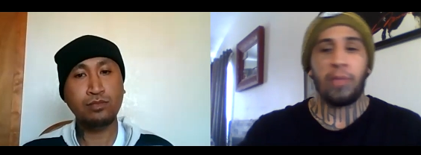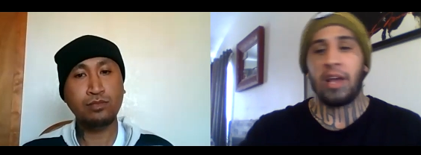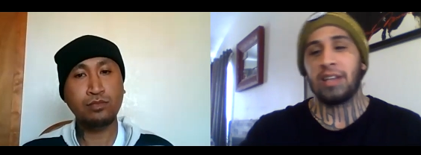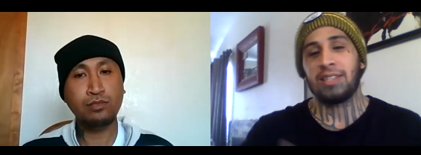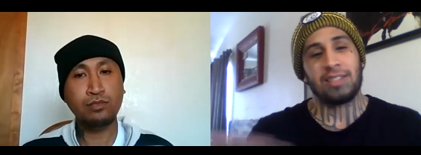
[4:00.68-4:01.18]

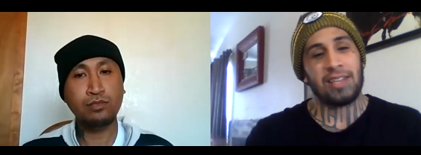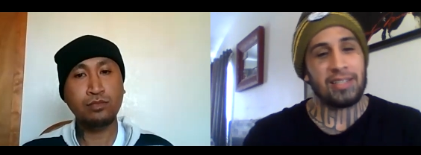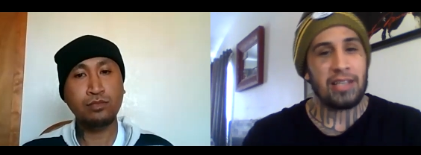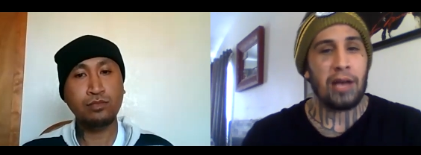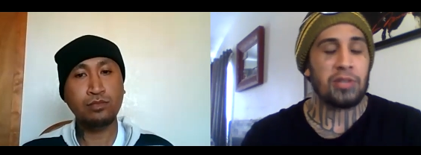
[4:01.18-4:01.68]
Speaker 1: as let's say
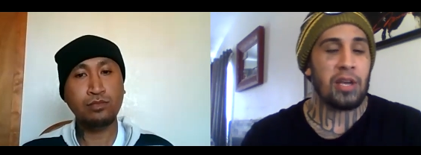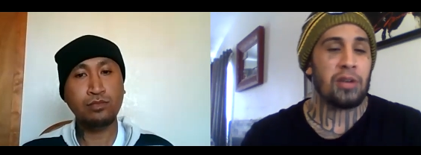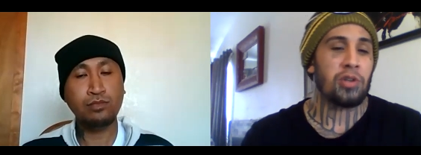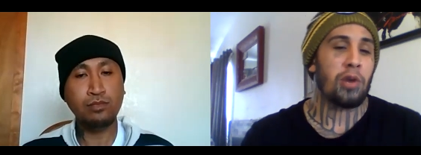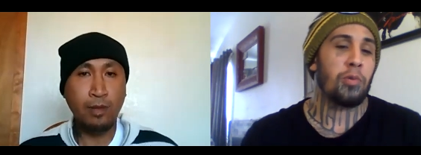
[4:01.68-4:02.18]

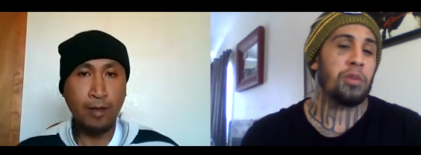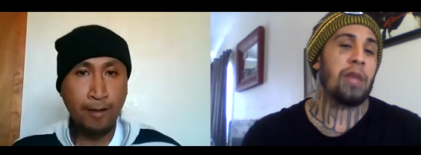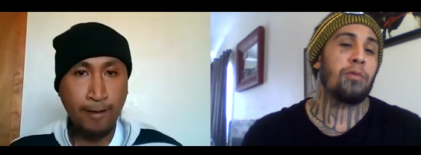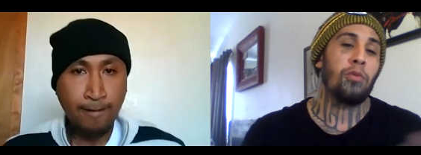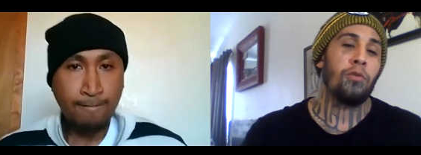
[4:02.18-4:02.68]
Southsiders are when
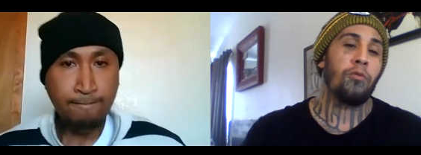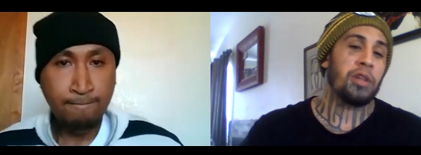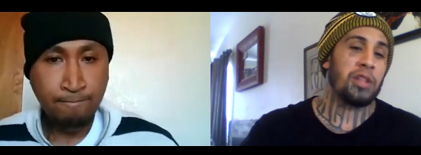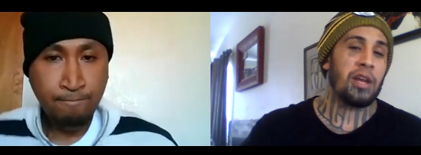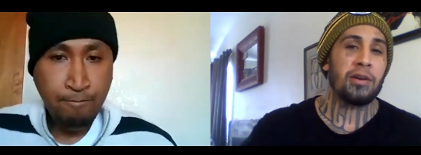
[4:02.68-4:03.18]
they remove
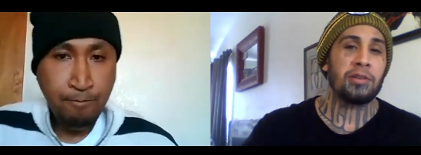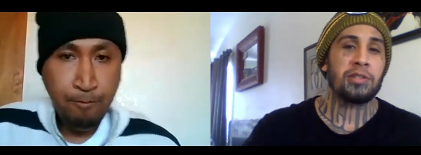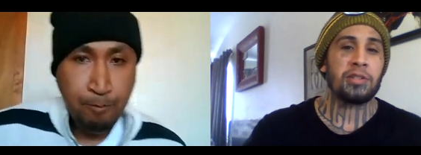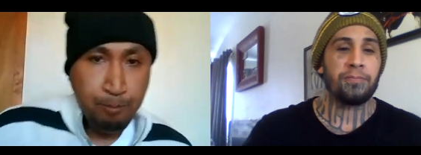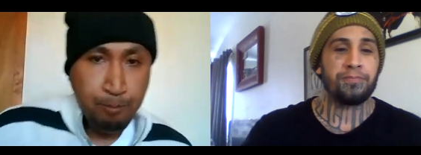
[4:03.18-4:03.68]
one of theirs?